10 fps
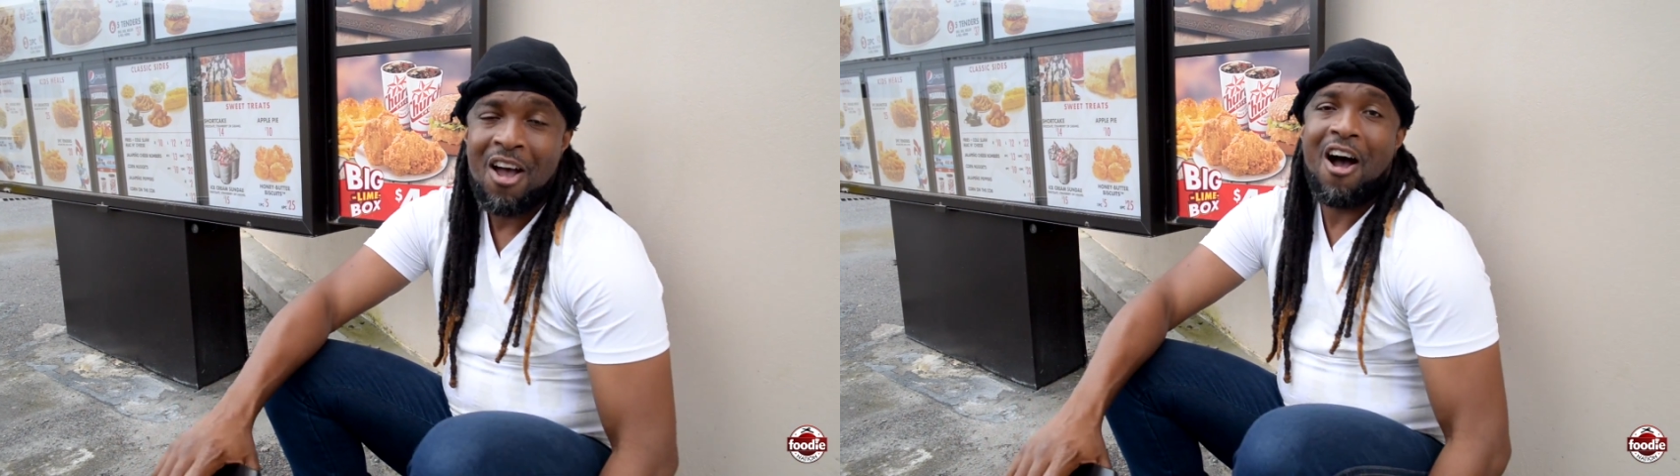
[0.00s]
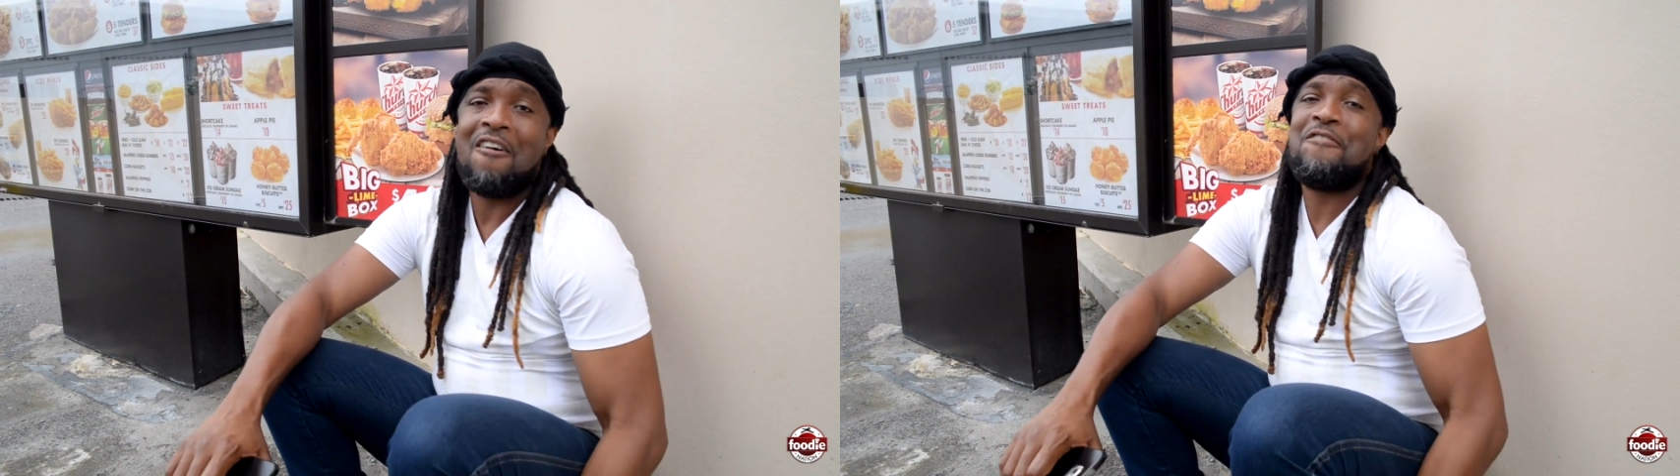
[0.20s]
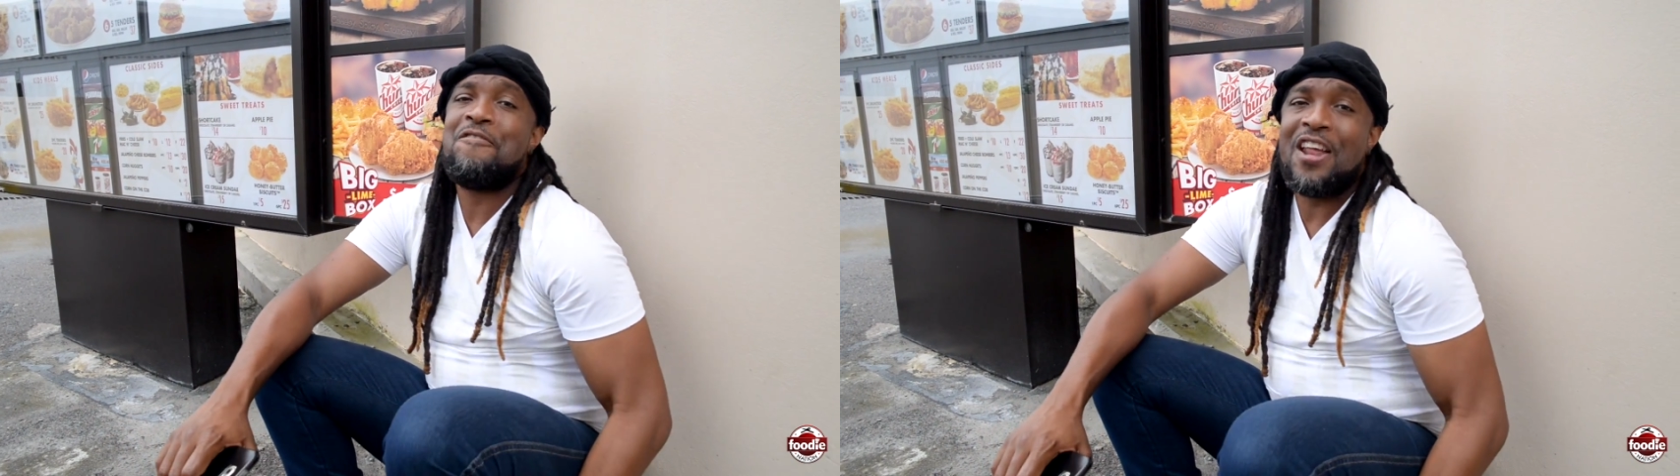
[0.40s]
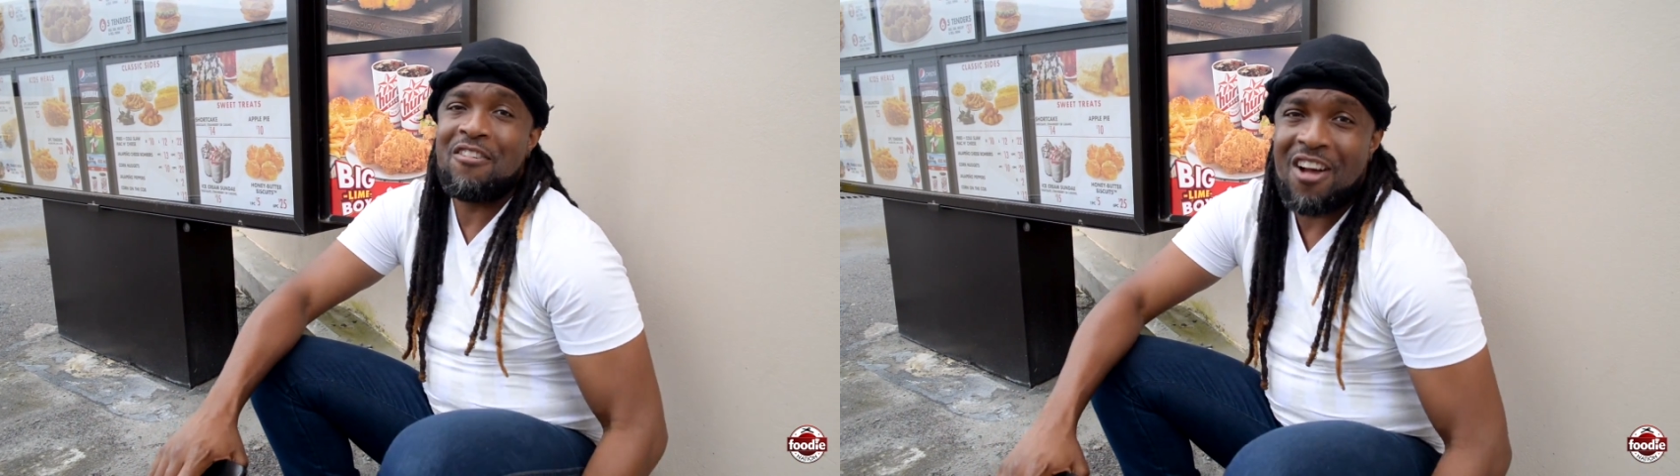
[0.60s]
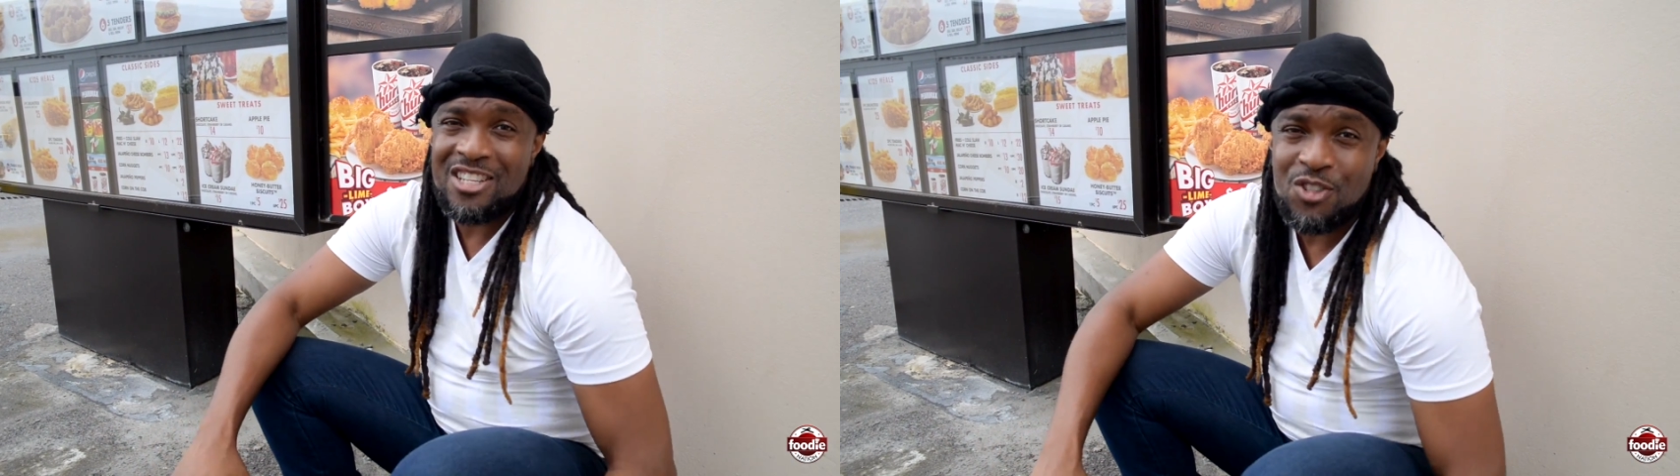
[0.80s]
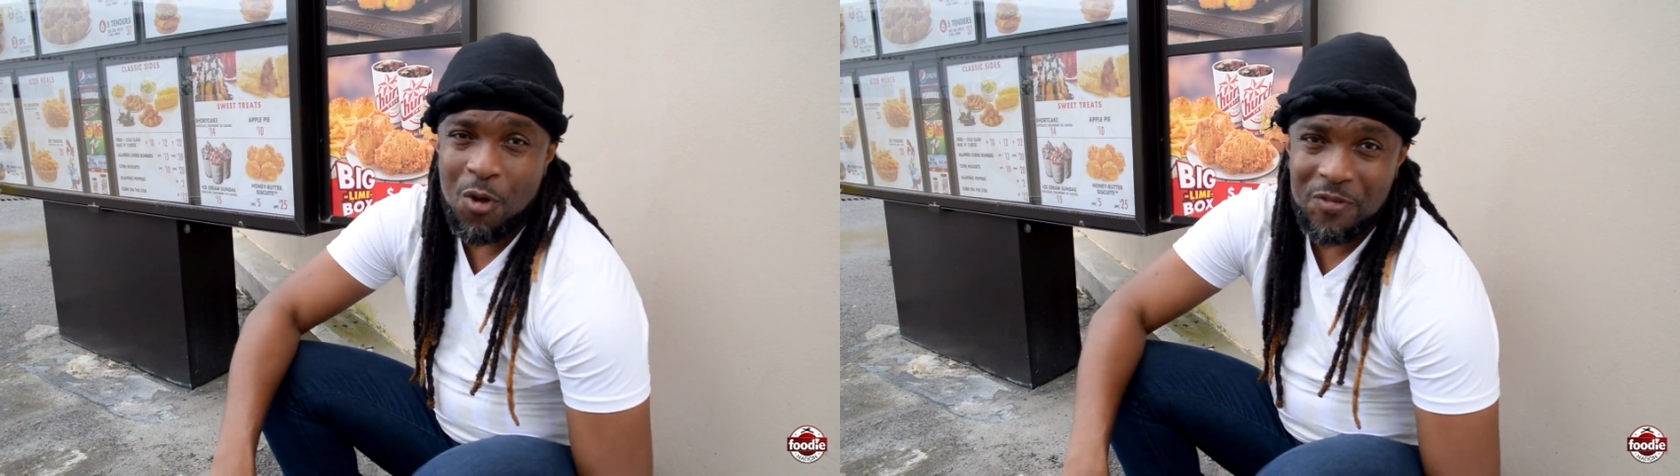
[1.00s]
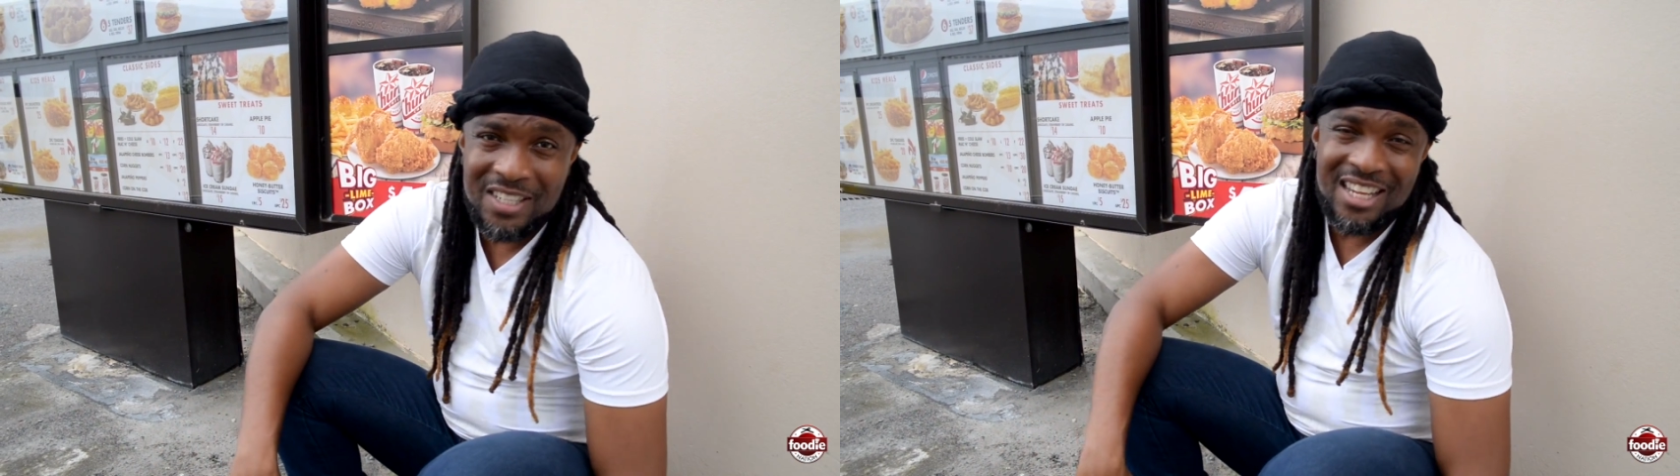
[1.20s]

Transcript: of flavor, softness,